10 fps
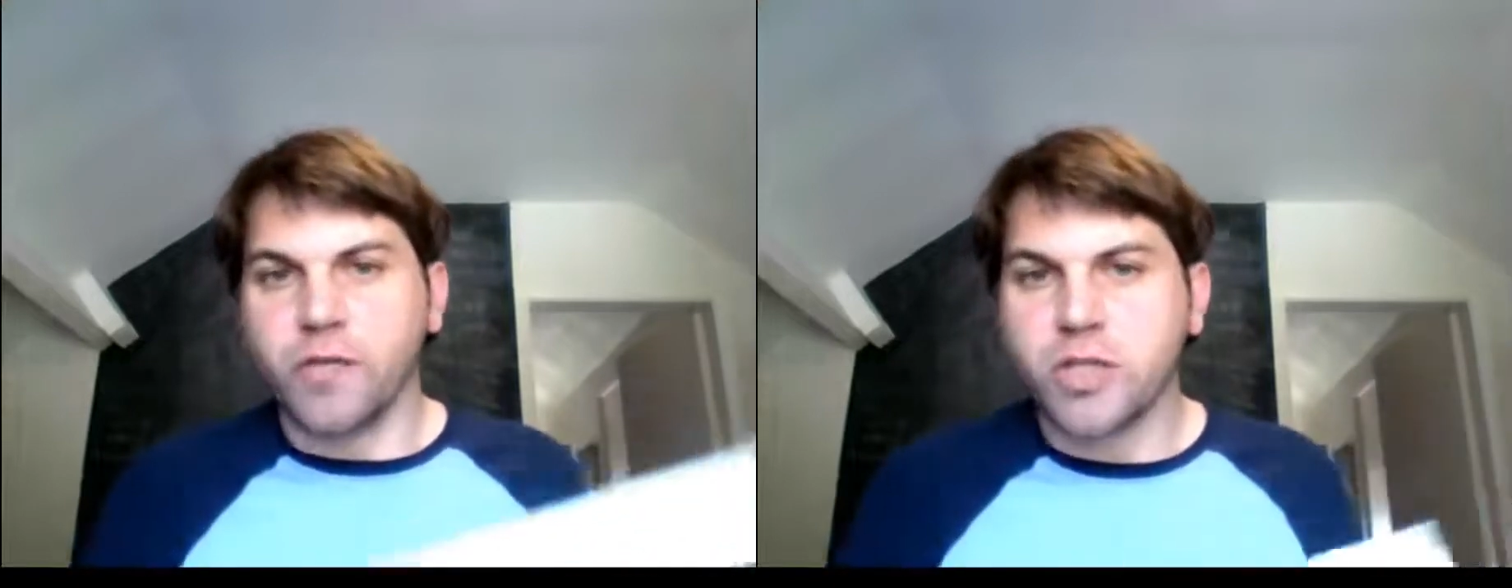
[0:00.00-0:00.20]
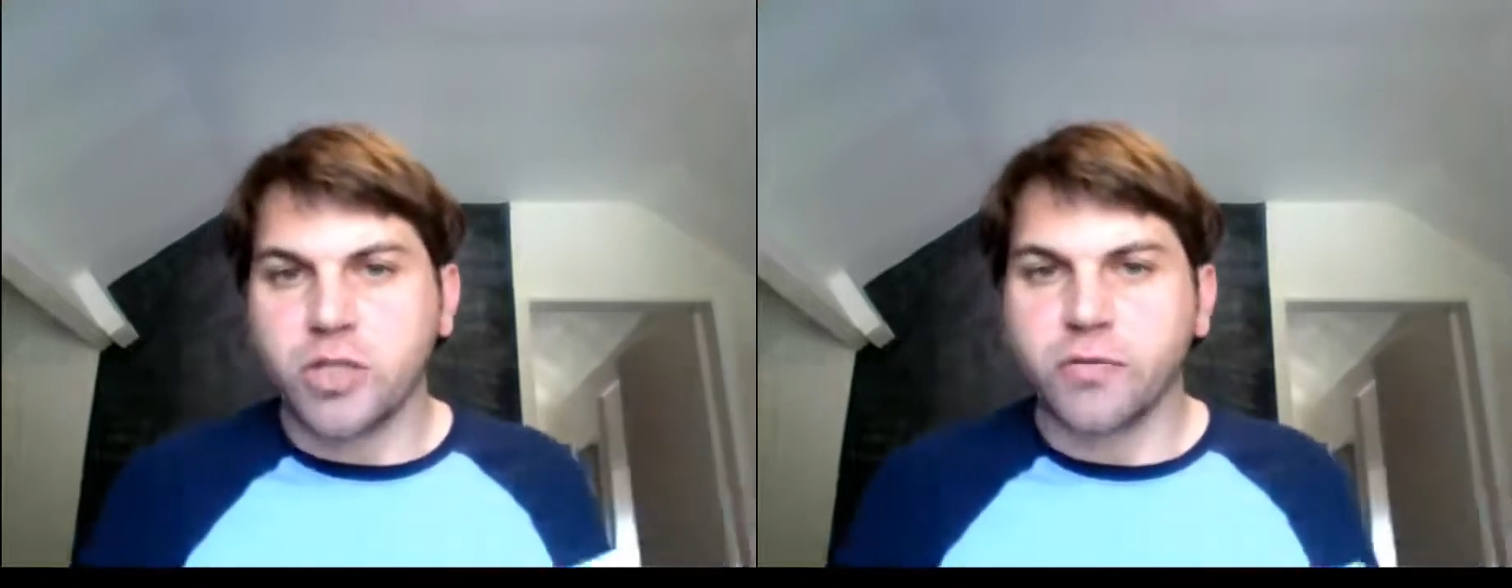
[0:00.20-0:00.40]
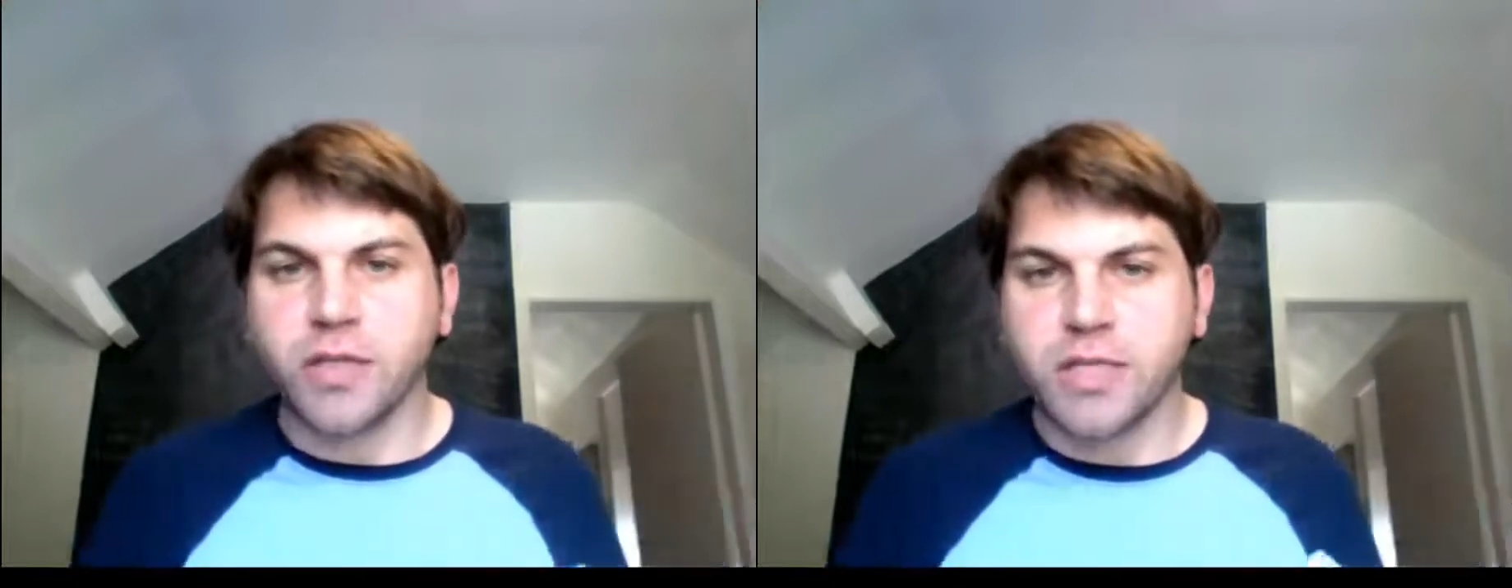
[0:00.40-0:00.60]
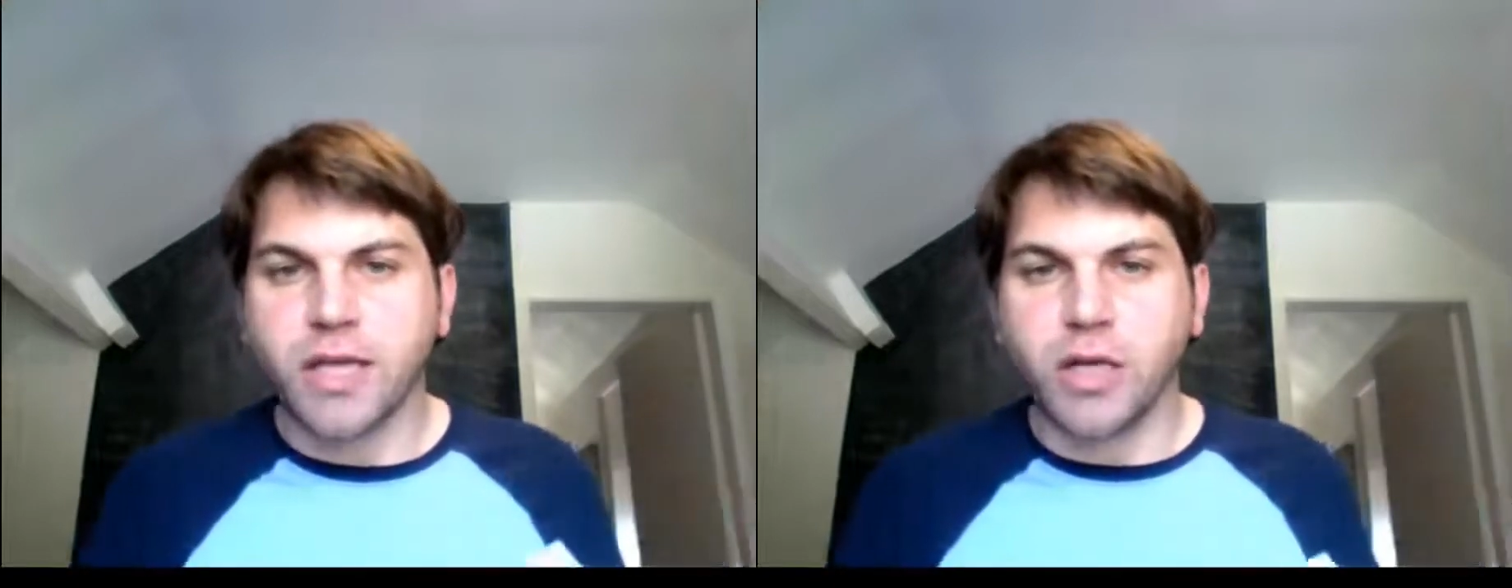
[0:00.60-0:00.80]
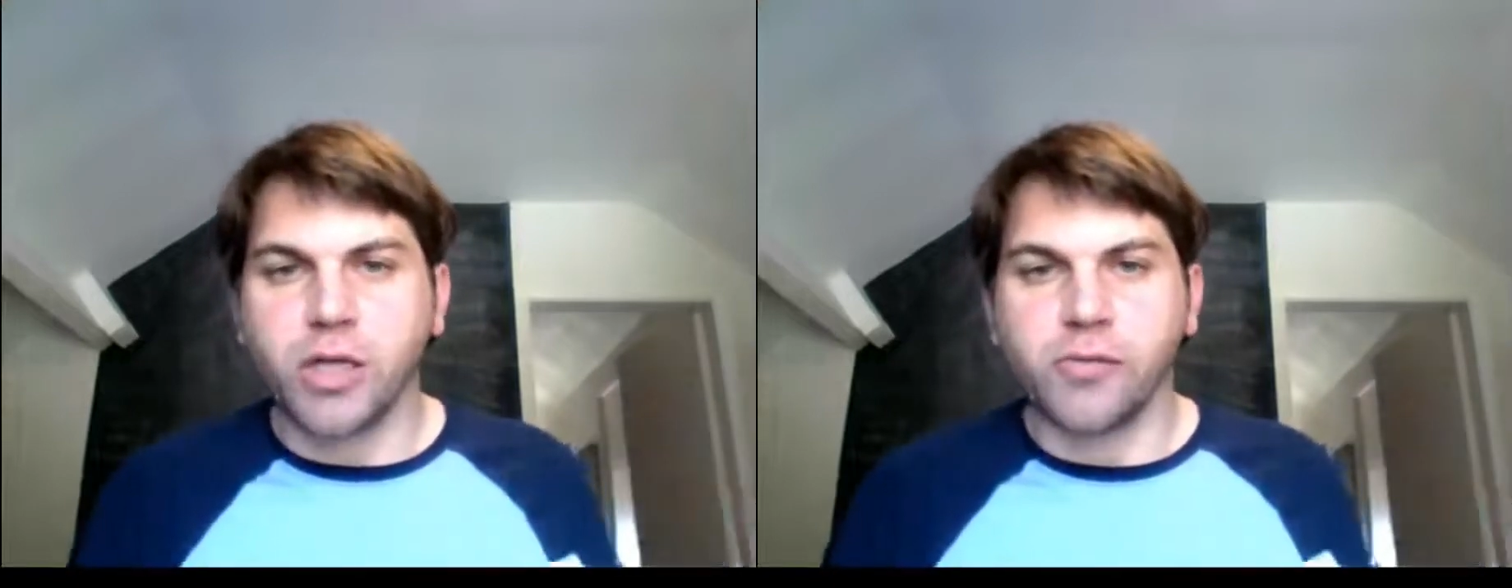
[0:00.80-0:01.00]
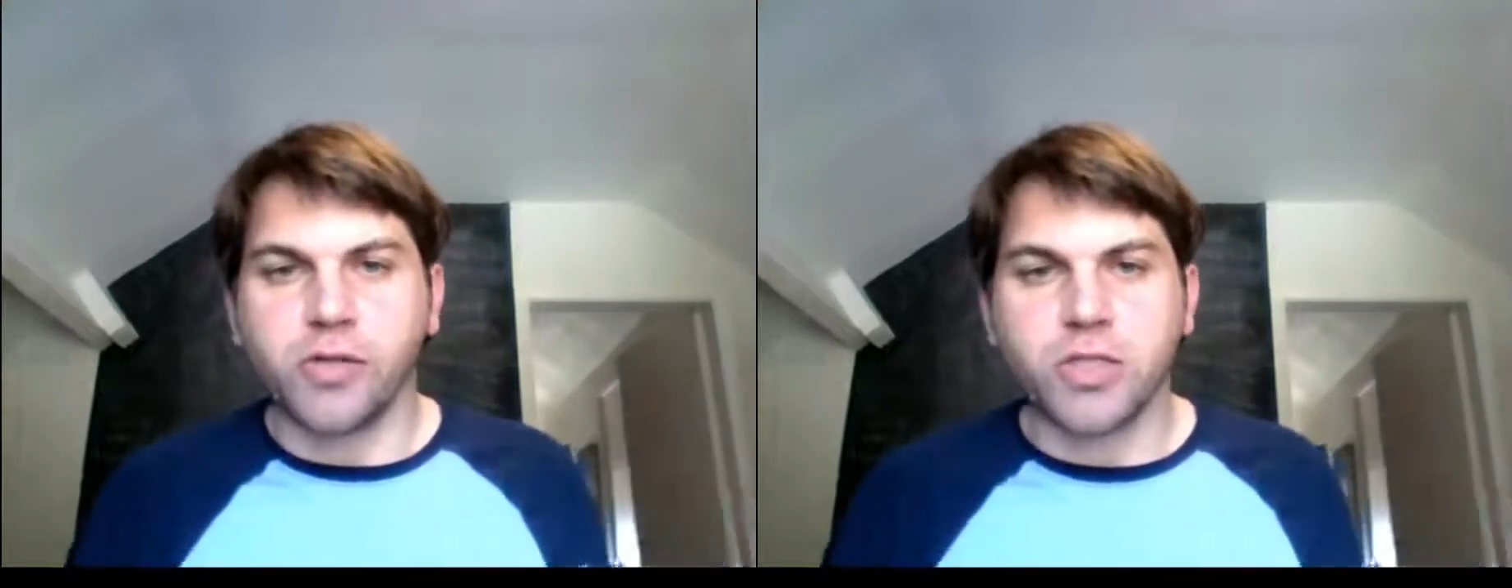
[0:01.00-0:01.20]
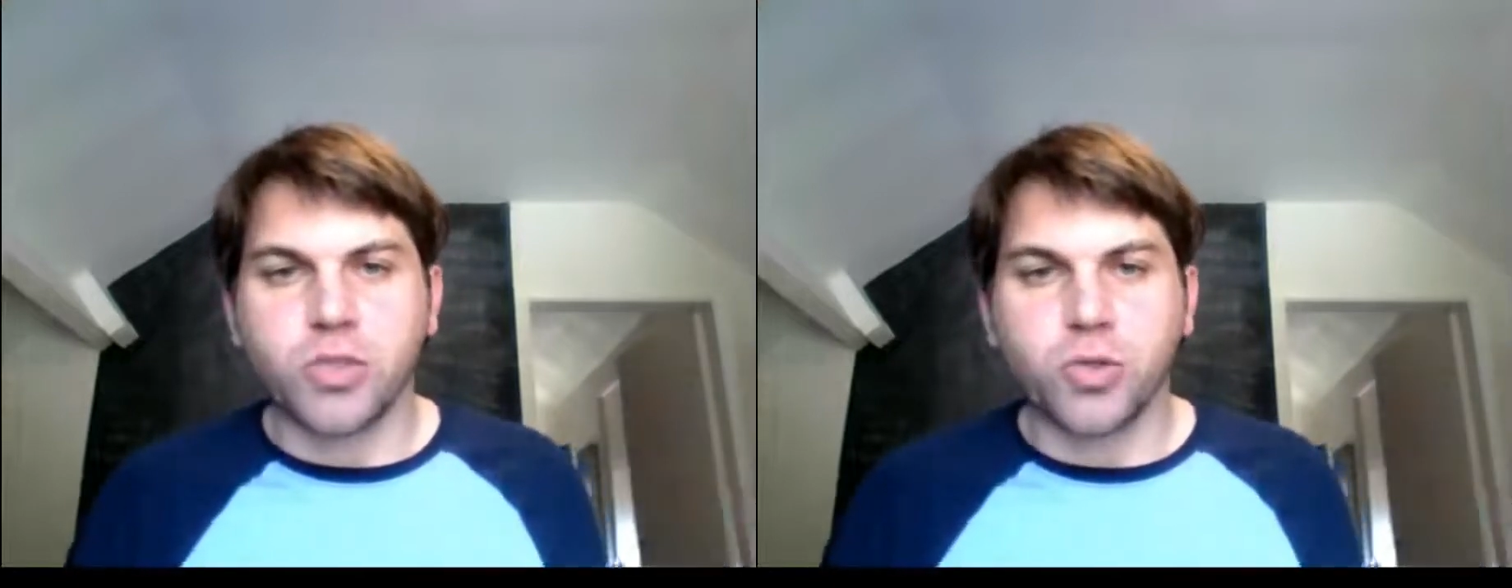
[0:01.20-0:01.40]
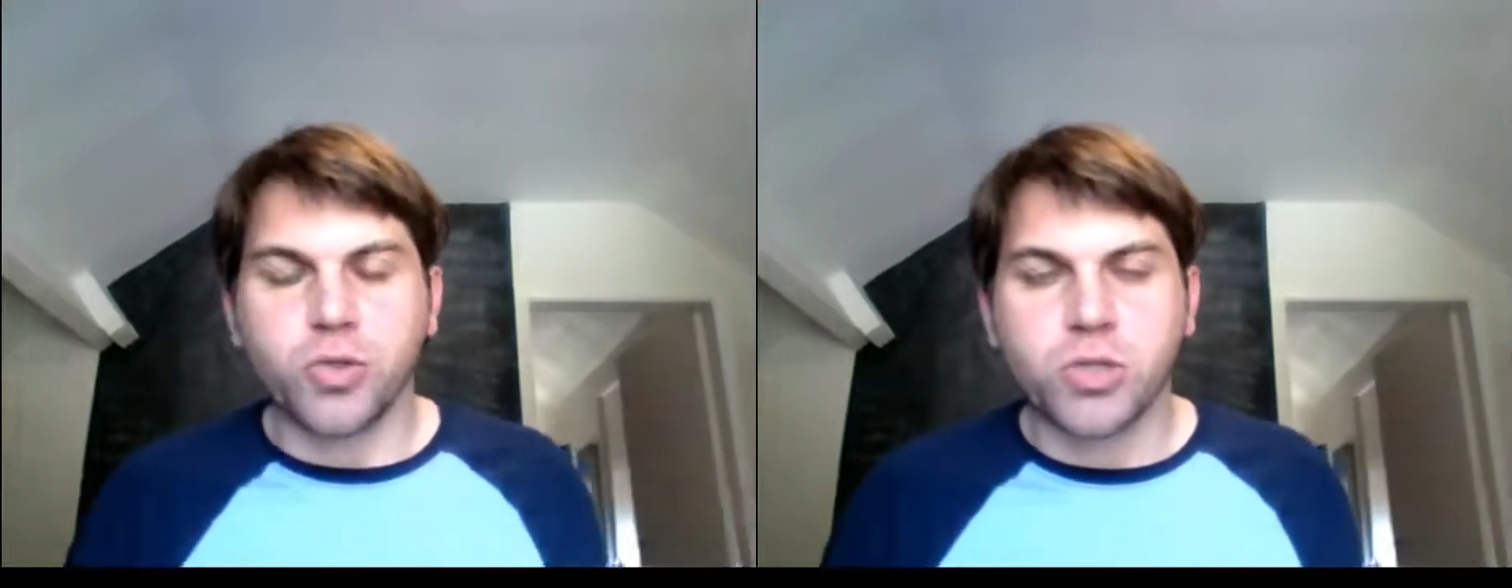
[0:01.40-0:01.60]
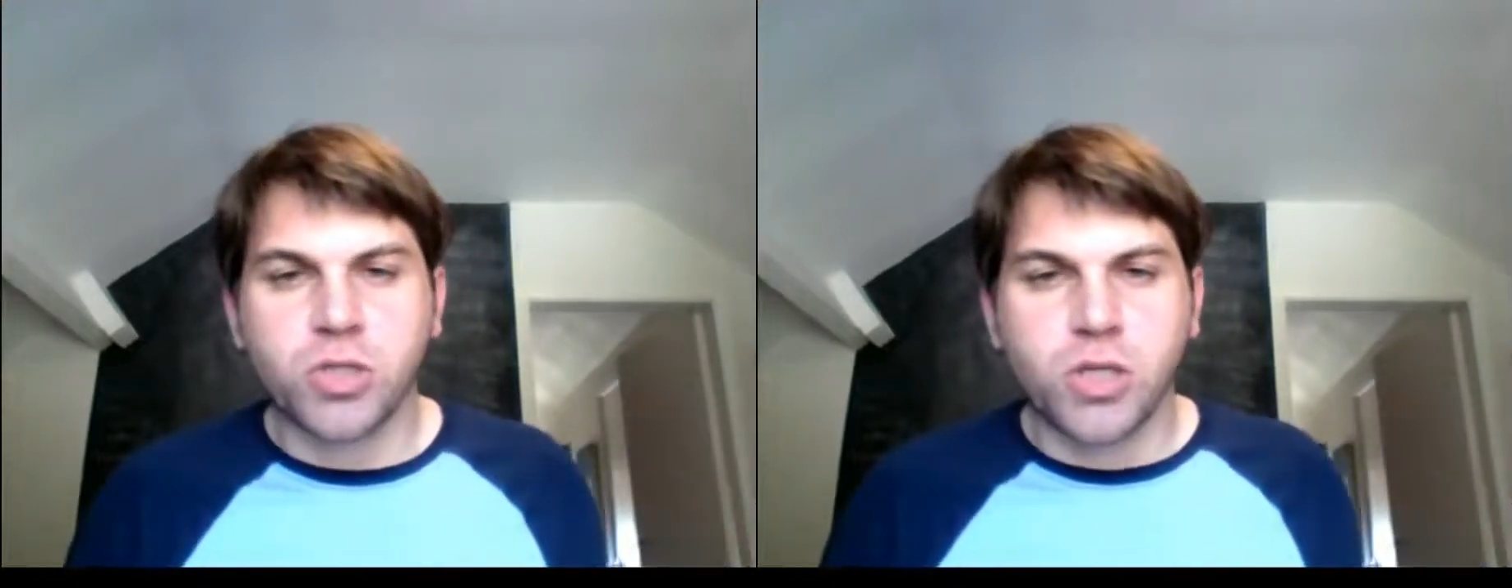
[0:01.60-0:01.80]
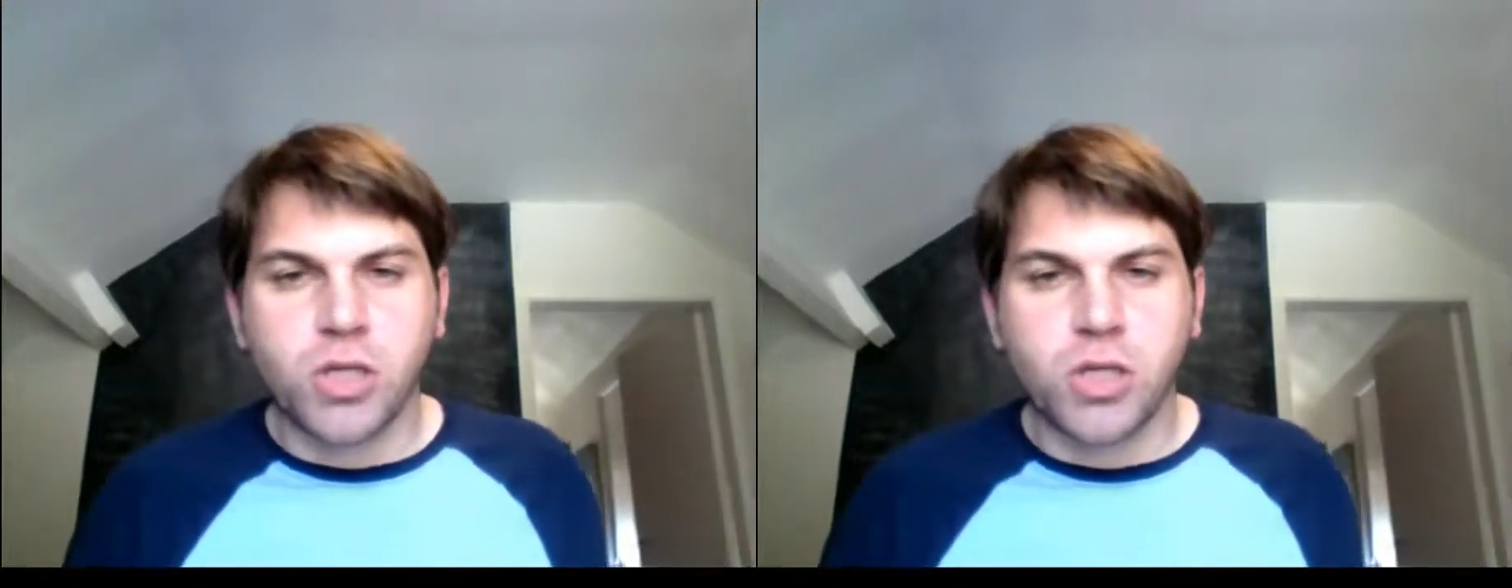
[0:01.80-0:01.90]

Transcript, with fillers: of the stuff in the second half of this course.